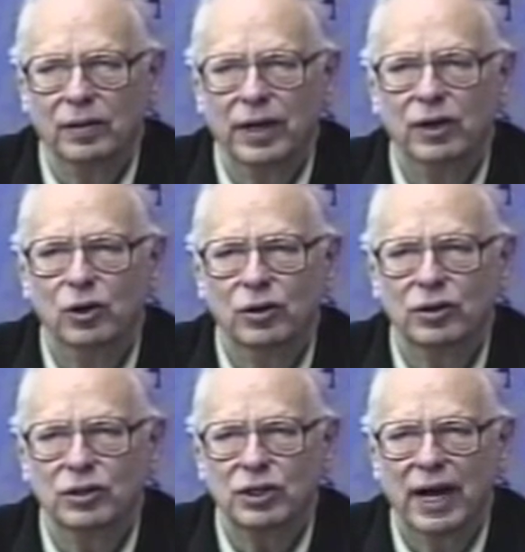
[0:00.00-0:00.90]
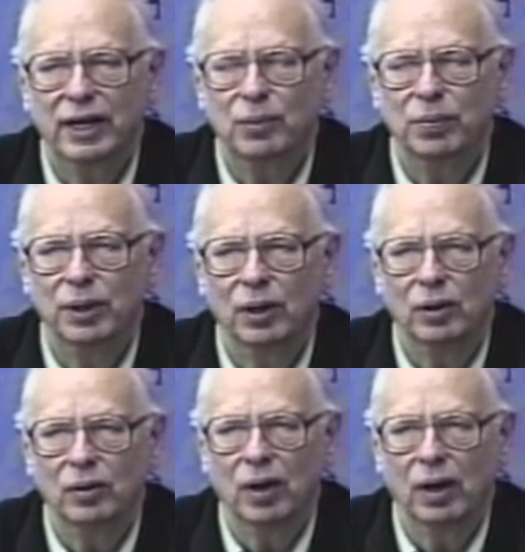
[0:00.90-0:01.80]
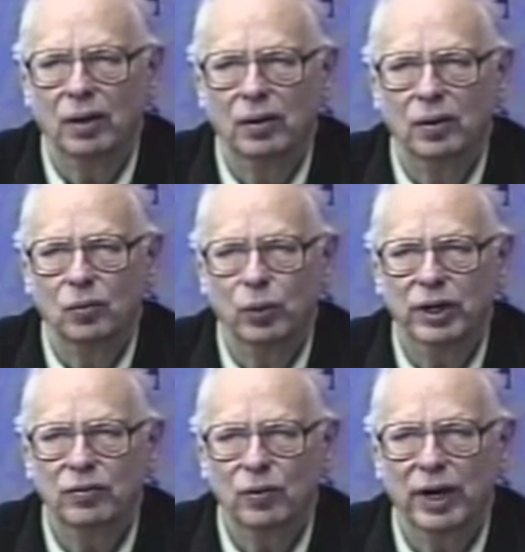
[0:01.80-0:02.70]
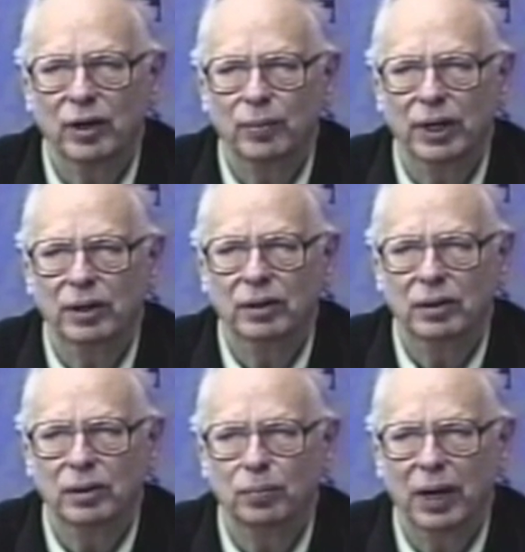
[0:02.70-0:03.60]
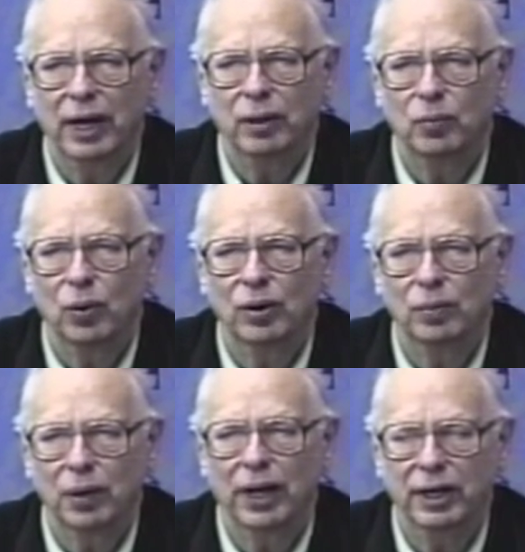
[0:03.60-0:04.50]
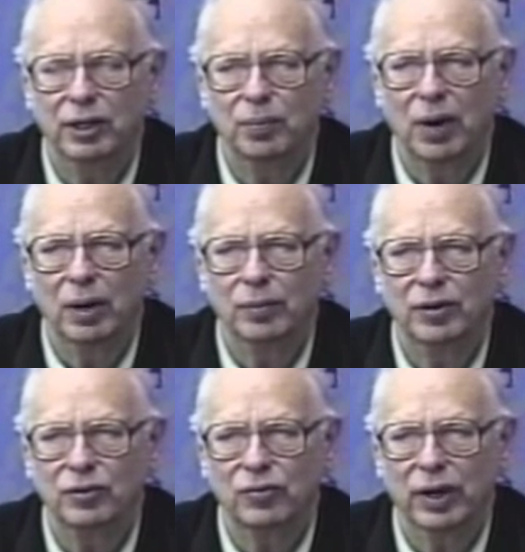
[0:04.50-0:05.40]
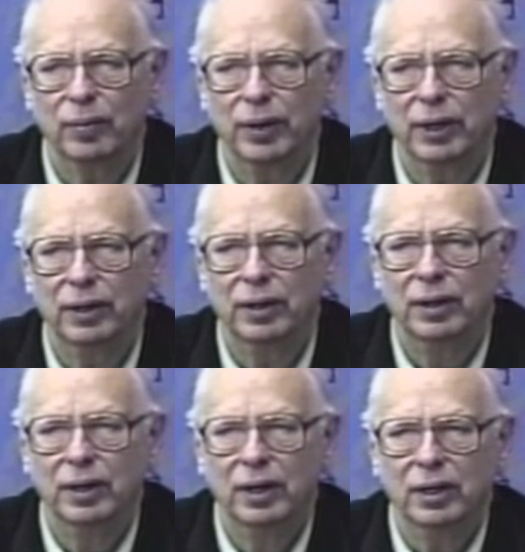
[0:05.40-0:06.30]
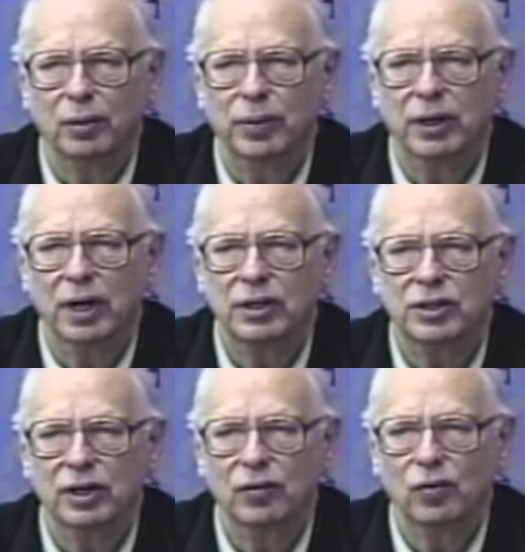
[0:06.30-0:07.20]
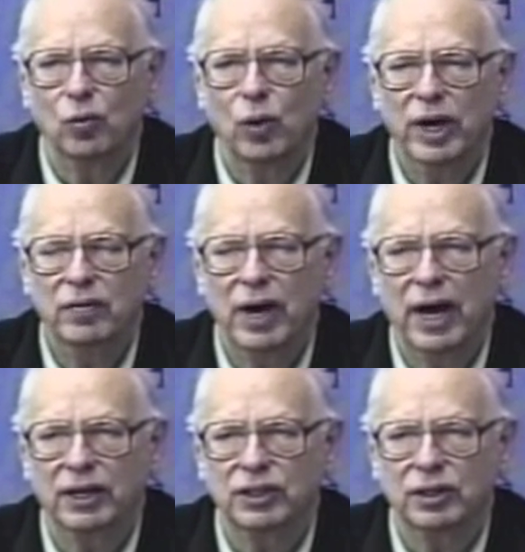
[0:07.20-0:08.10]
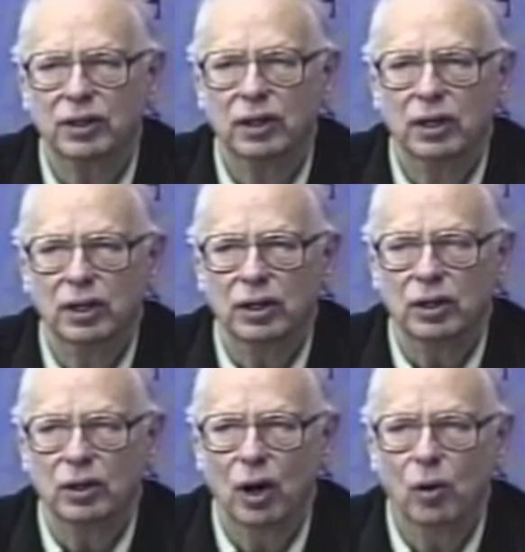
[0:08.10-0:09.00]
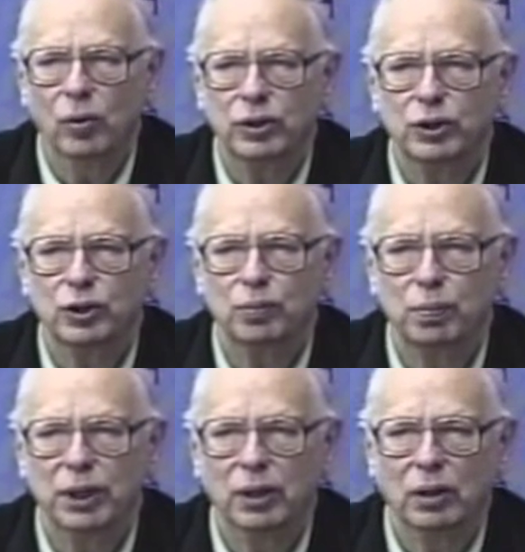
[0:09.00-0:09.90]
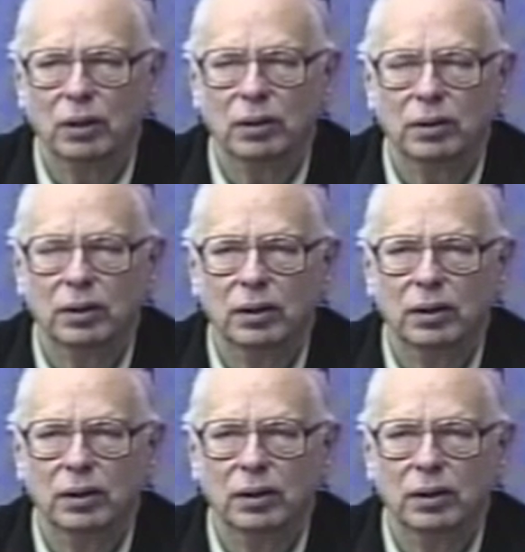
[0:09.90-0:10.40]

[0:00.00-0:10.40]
then you can decide to build. We have recommended, the planning board and the planning department has recommended that because of wave action, that no one should build